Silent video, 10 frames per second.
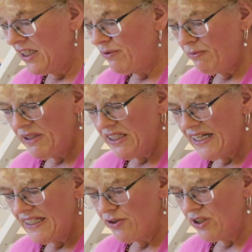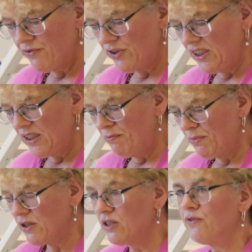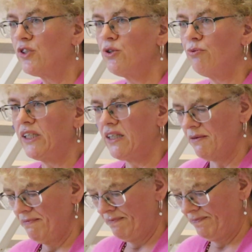he would be glad to give her a little box of chewing gum.